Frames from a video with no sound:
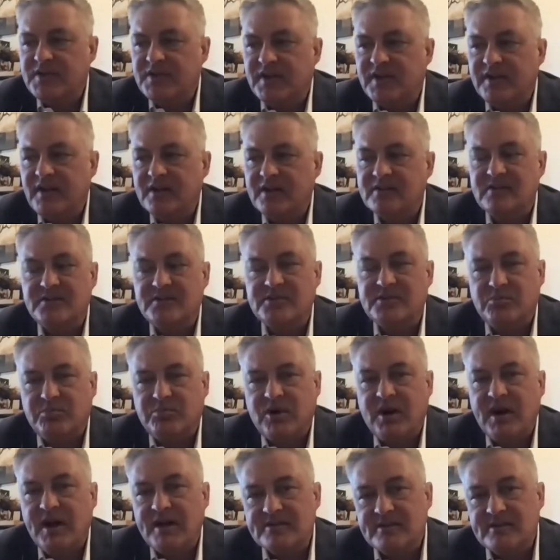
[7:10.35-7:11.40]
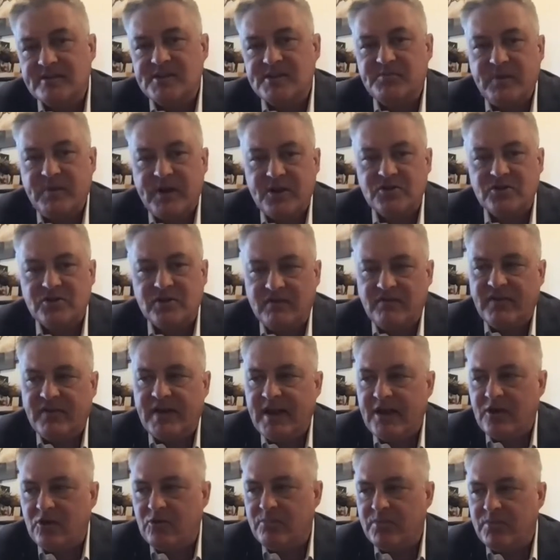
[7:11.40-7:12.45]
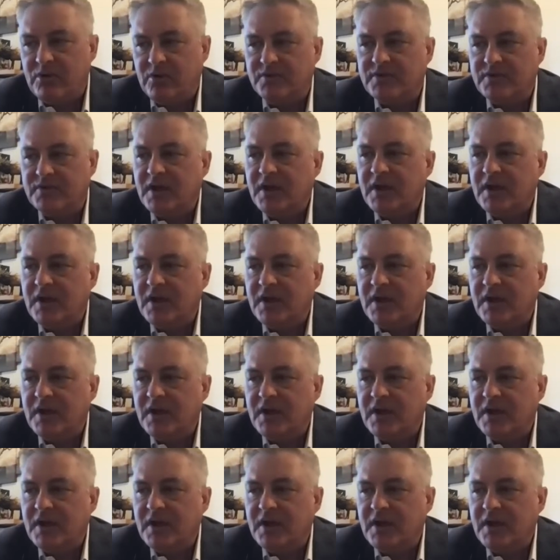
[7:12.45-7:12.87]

conducts a surprise inspection at Vanderbilt.